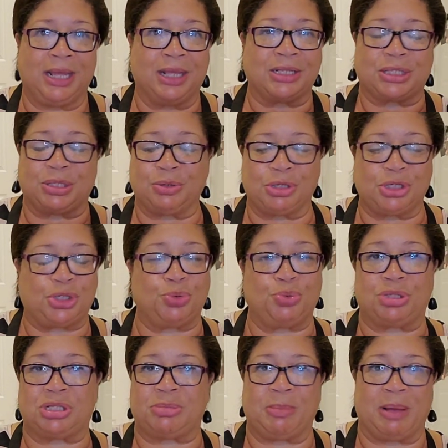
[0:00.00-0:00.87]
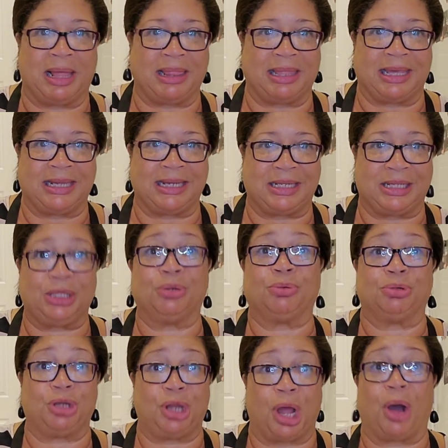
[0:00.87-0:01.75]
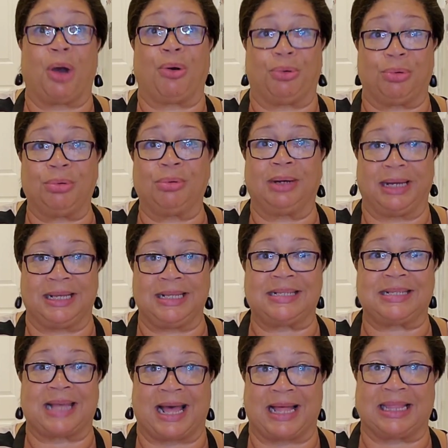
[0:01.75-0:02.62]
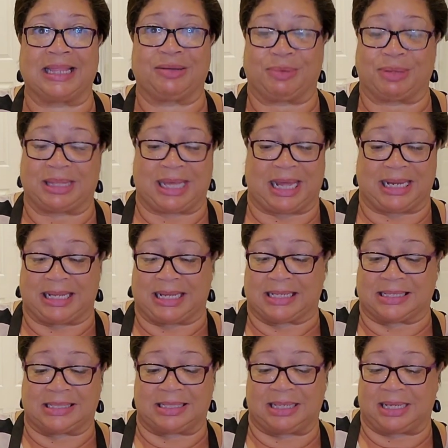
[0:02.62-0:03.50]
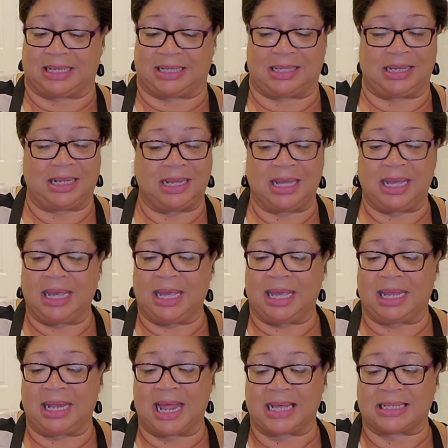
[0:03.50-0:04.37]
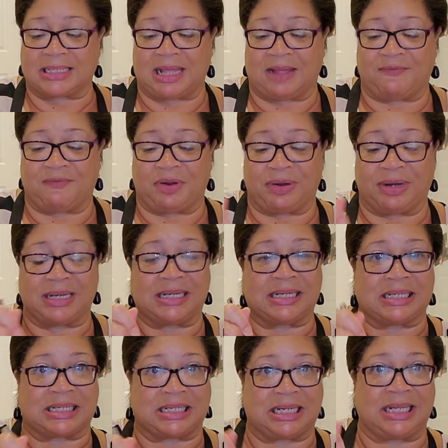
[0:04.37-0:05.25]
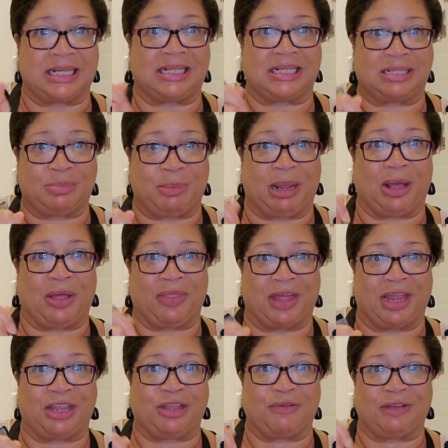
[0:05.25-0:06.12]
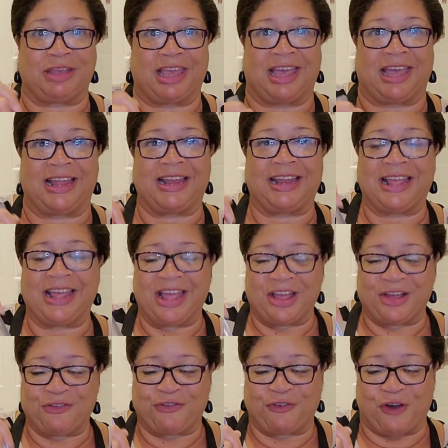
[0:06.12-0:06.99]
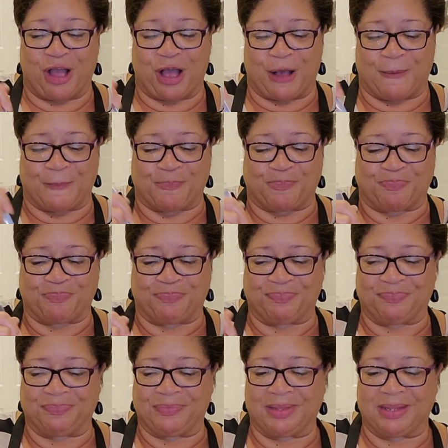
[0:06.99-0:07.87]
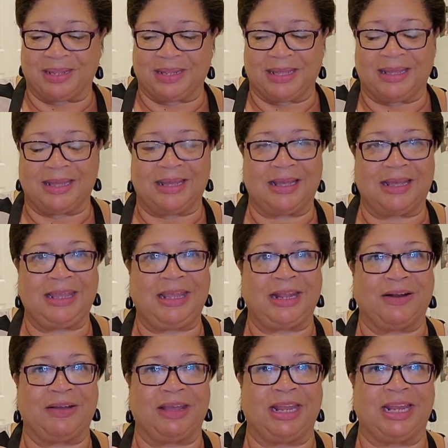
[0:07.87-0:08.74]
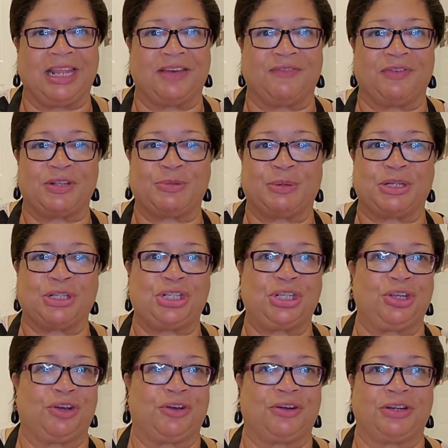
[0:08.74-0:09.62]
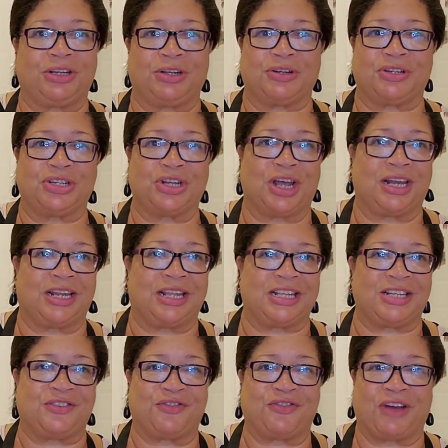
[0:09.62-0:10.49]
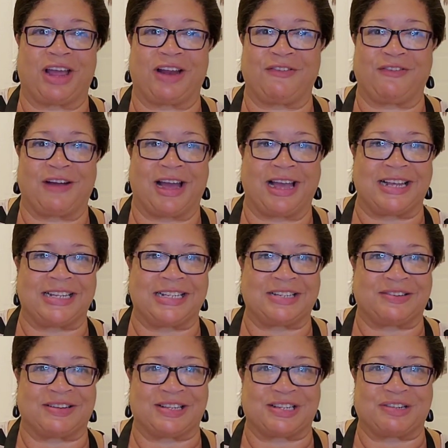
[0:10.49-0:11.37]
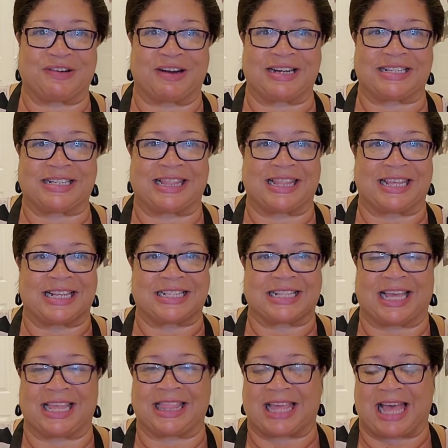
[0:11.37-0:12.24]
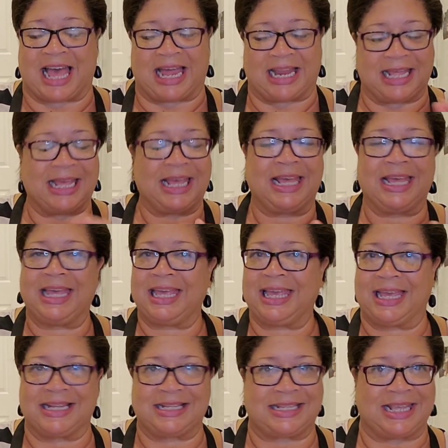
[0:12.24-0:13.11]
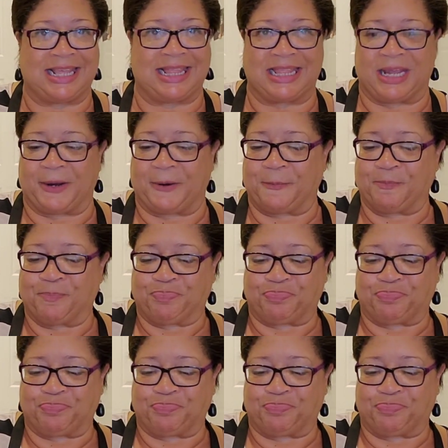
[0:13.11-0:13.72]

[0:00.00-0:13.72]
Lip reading: as soon as you smell it, you'll know exactly what that is. It has that very distinct smell that you get from, you know, any of, especially your Chinese fried rice restaurants and things like that. It's in there.